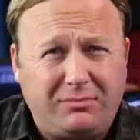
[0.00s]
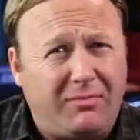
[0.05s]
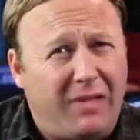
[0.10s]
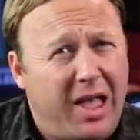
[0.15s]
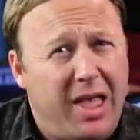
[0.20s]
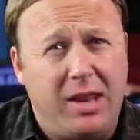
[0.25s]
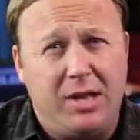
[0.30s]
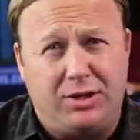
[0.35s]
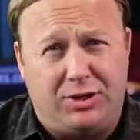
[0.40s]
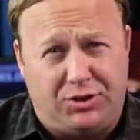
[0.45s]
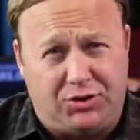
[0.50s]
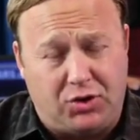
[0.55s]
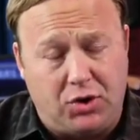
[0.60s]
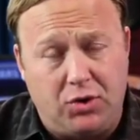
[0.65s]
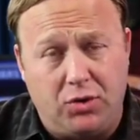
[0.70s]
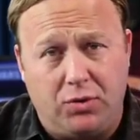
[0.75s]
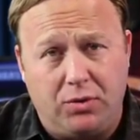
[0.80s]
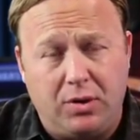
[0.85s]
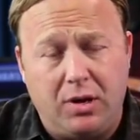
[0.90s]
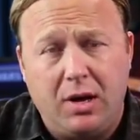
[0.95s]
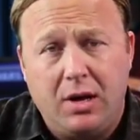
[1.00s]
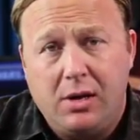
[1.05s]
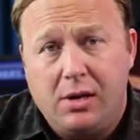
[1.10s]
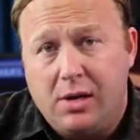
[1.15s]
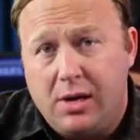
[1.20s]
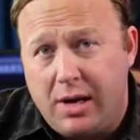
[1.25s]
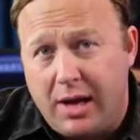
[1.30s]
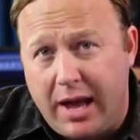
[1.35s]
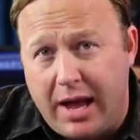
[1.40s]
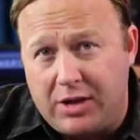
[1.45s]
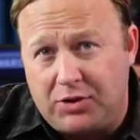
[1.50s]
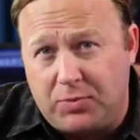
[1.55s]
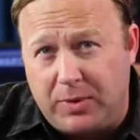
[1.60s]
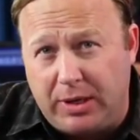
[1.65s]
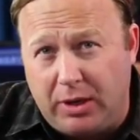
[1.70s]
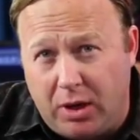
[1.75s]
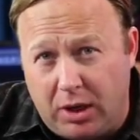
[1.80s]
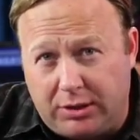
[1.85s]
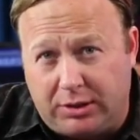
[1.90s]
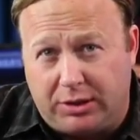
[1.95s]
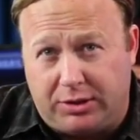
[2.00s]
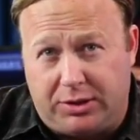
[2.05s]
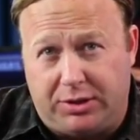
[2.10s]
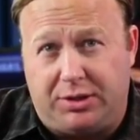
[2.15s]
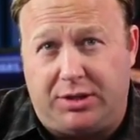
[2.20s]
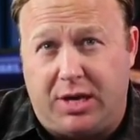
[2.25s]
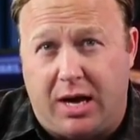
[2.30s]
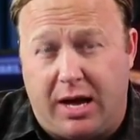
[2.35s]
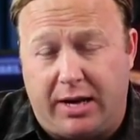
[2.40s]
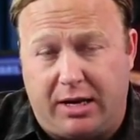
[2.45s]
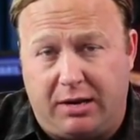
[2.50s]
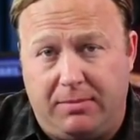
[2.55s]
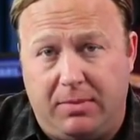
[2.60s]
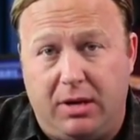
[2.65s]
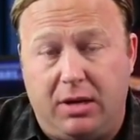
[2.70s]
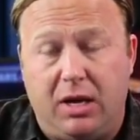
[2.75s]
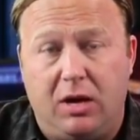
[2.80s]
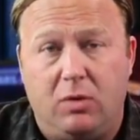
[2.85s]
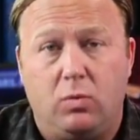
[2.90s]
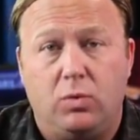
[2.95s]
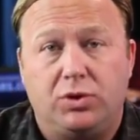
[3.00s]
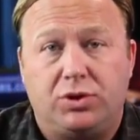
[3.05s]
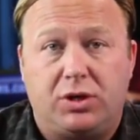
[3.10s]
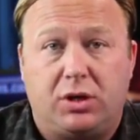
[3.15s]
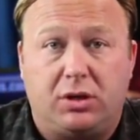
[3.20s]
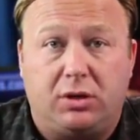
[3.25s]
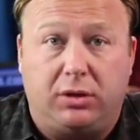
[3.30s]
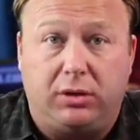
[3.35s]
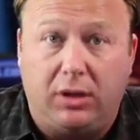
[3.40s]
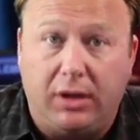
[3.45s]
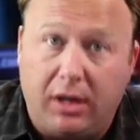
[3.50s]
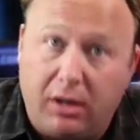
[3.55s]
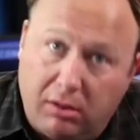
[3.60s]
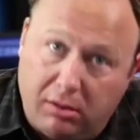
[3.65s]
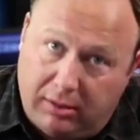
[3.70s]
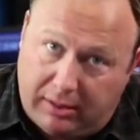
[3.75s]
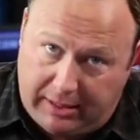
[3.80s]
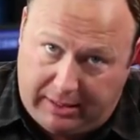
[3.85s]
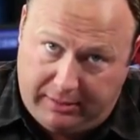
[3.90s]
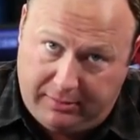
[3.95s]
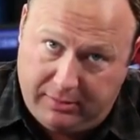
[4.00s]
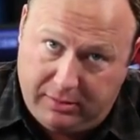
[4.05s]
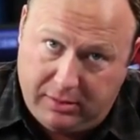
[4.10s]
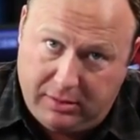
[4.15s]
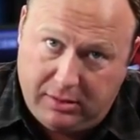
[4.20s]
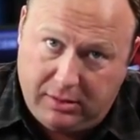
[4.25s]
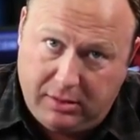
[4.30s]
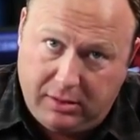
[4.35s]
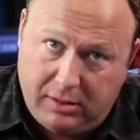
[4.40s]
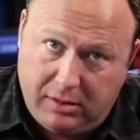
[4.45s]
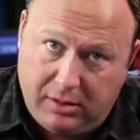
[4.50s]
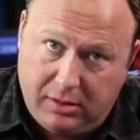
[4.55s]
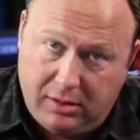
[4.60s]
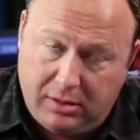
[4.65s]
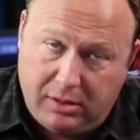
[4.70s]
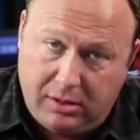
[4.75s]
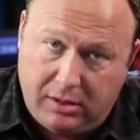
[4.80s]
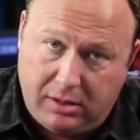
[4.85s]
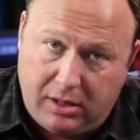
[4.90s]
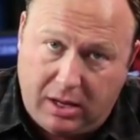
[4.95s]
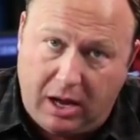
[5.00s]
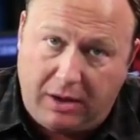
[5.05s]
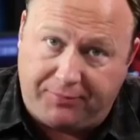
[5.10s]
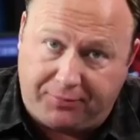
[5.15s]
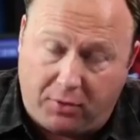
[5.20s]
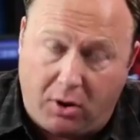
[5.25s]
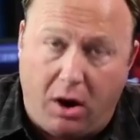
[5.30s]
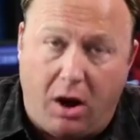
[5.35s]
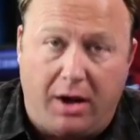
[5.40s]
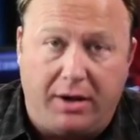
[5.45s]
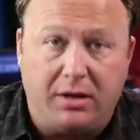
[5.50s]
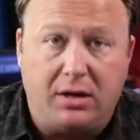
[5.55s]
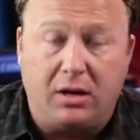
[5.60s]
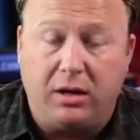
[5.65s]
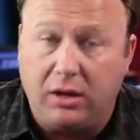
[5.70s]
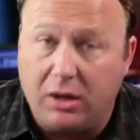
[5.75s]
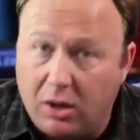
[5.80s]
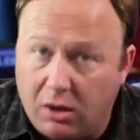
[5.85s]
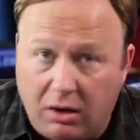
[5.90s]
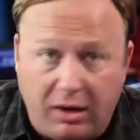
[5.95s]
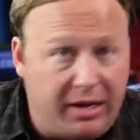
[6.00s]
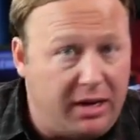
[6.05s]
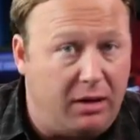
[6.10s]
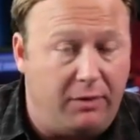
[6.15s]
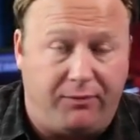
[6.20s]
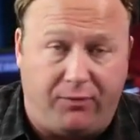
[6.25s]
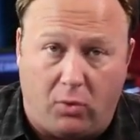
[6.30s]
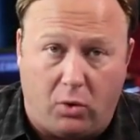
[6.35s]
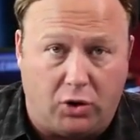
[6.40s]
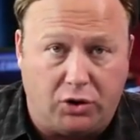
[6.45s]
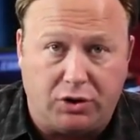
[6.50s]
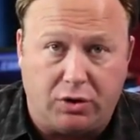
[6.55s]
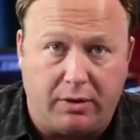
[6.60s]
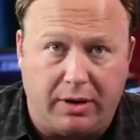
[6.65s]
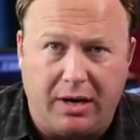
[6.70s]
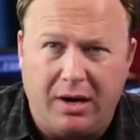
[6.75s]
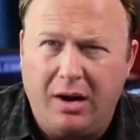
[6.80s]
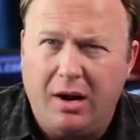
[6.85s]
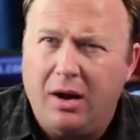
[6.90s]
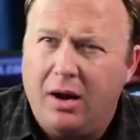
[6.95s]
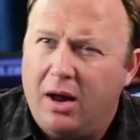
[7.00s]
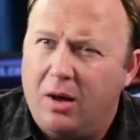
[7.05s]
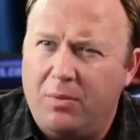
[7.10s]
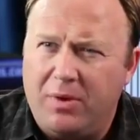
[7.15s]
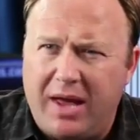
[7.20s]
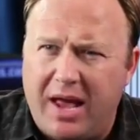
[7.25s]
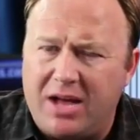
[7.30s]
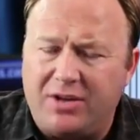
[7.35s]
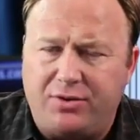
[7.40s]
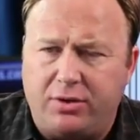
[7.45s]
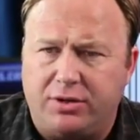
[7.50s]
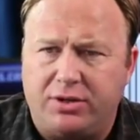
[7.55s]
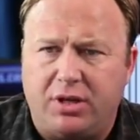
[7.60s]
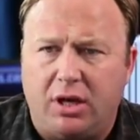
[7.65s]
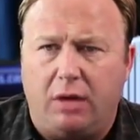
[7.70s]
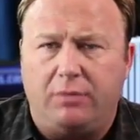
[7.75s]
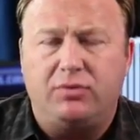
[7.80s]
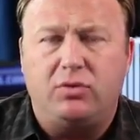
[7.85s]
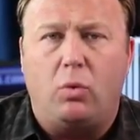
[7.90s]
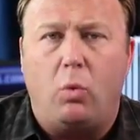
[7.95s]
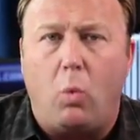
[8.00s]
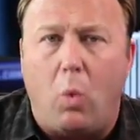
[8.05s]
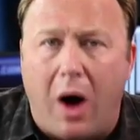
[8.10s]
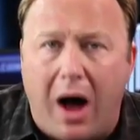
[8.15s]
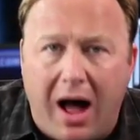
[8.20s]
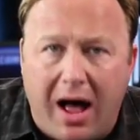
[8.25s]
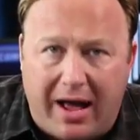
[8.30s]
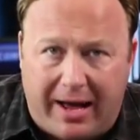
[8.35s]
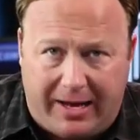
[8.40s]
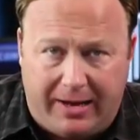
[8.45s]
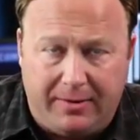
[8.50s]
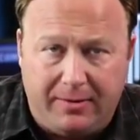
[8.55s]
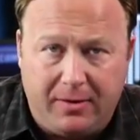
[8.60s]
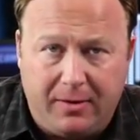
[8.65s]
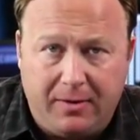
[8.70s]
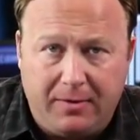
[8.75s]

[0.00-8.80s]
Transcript: And as soon as we looked at this document, it was clearly a fraud, clearly a forgery. And we asked ourselves why.